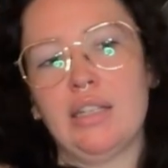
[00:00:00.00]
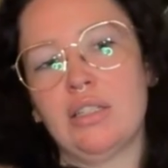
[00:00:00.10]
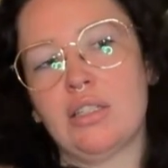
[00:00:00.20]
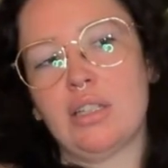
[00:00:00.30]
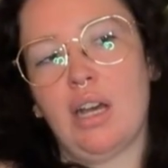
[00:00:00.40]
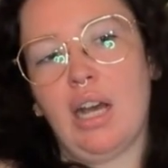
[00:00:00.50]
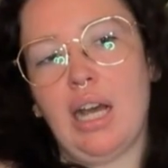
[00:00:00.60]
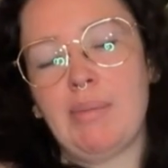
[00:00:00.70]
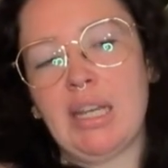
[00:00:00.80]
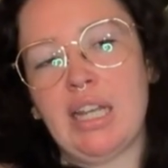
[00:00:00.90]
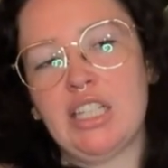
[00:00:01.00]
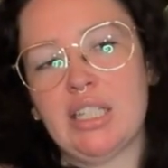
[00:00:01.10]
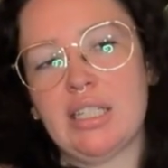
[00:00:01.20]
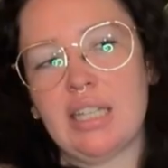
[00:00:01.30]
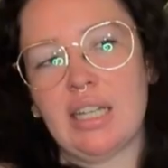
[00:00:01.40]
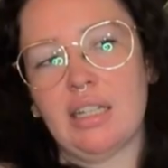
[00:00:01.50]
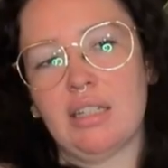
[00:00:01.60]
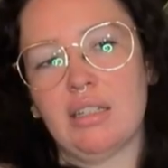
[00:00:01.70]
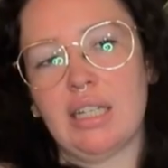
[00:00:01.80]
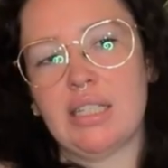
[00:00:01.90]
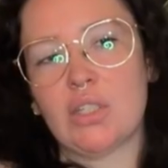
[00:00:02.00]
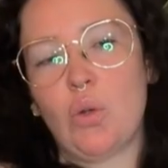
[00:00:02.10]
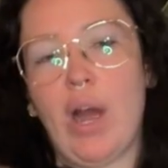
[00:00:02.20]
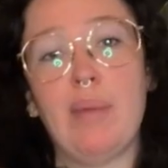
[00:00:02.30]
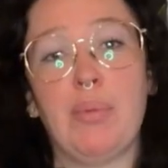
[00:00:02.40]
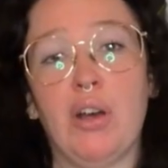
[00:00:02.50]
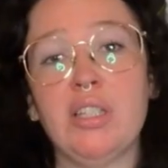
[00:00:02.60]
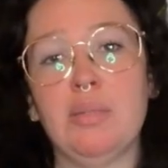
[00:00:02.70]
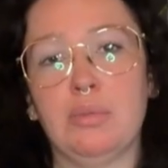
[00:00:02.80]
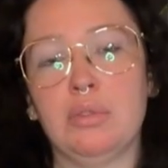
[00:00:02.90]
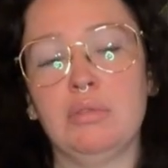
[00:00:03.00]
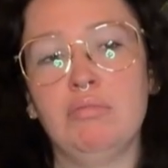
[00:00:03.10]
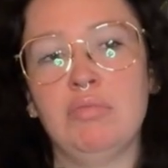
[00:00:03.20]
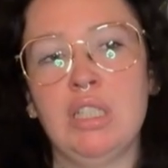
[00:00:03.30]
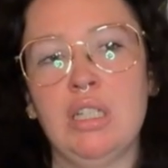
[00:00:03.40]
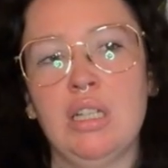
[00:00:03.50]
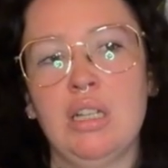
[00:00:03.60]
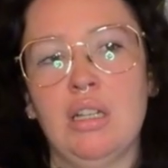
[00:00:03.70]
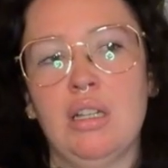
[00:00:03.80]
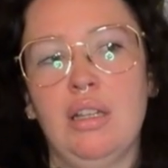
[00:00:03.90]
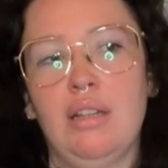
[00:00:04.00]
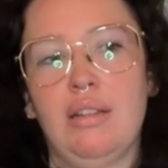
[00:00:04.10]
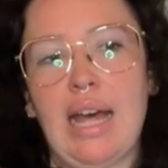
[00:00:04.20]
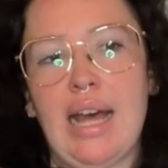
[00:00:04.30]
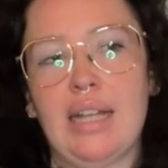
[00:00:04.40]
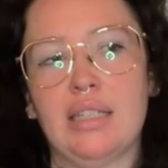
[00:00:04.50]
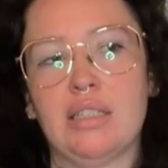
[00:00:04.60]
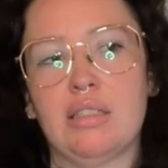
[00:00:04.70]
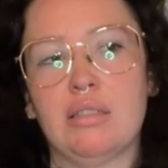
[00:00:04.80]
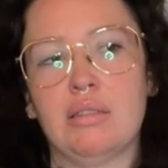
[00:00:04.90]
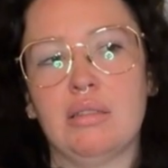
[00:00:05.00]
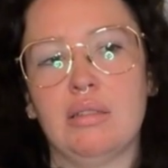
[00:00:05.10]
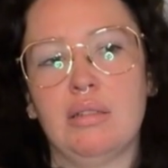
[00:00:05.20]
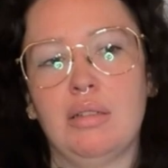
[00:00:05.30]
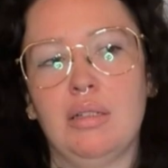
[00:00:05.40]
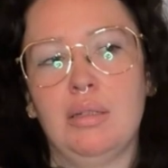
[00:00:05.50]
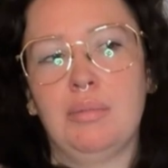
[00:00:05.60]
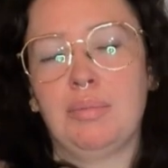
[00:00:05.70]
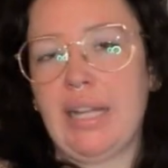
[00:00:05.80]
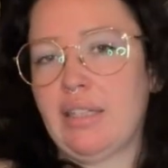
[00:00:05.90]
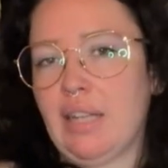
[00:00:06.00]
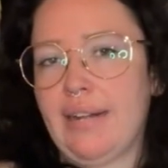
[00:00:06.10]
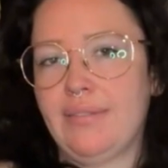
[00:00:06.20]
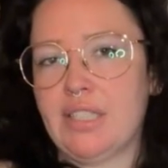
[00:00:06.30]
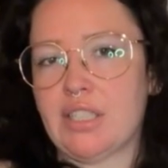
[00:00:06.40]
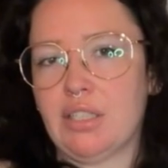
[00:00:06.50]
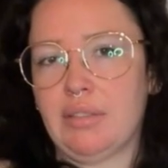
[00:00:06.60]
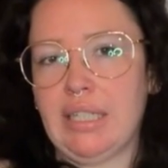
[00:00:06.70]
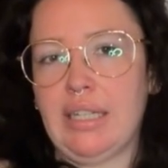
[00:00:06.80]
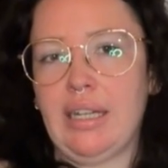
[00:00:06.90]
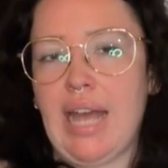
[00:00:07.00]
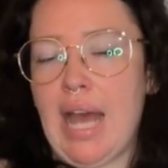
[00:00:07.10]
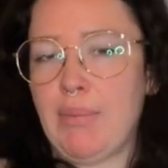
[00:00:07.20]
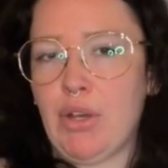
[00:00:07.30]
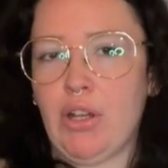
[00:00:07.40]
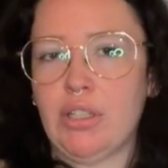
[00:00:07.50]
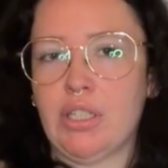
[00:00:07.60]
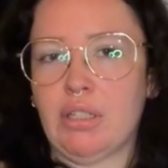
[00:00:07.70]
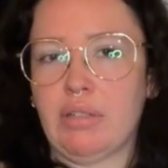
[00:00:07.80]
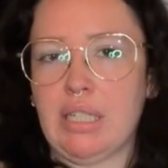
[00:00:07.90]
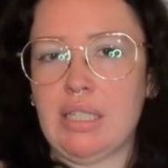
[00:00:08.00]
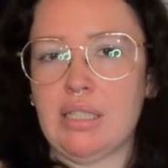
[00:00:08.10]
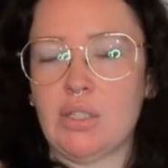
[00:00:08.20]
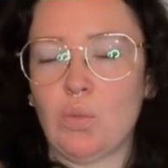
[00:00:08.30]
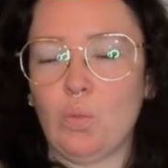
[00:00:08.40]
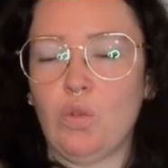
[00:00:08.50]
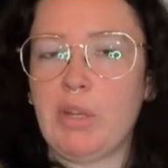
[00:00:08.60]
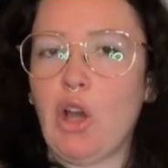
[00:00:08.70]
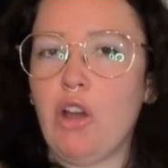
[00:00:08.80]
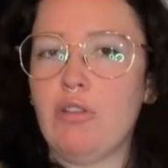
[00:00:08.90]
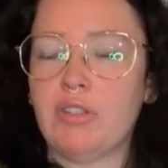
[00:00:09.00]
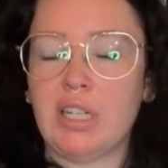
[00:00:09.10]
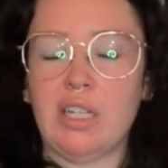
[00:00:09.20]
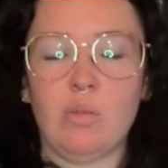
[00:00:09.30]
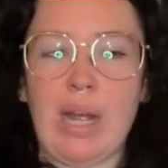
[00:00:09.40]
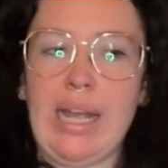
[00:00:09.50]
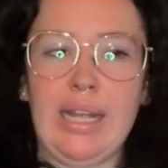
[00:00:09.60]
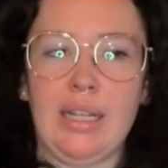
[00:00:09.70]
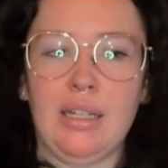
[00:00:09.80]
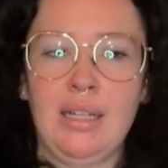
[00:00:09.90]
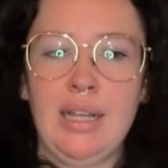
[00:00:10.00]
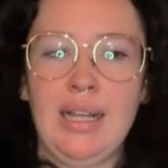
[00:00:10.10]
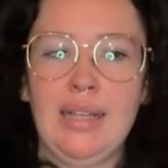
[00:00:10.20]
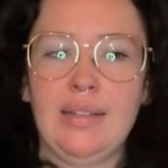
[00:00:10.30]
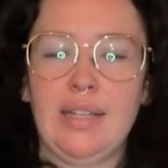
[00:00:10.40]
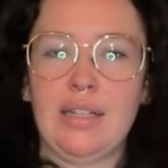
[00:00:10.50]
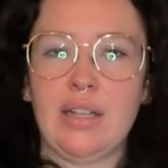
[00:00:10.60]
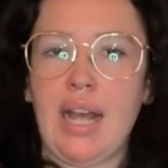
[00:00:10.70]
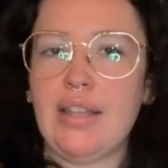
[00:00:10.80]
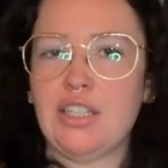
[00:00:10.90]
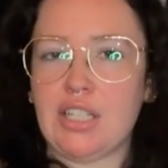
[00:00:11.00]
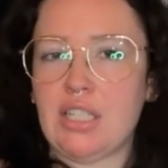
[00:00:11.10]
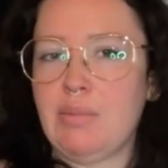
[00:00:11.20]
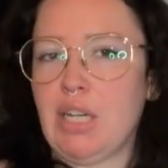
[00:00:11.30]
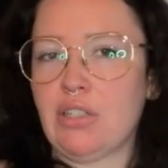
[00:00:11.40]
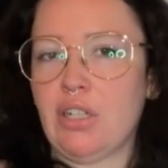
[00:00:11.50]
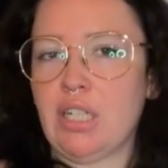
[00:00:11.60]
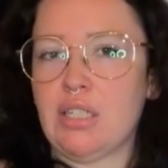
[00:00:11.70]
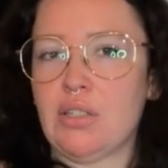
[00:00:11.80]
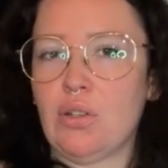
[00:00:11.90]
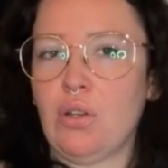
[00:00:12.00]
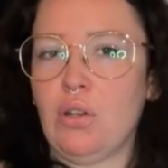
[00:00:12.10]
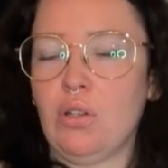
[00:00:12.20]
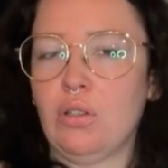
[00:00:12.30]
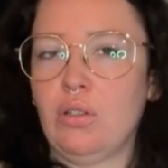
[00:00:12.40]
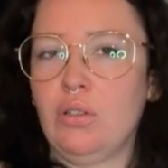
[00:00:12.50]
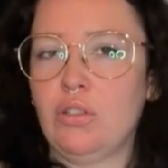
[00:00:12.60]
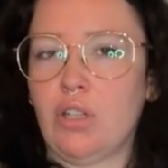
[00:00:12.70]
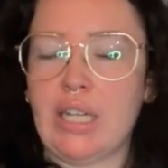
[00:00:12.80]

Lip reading: And I mean, I just think it's quite possible that Blake Lively's career, Amber Heard's careers will be over in a way that neither Justin Baldoni's nor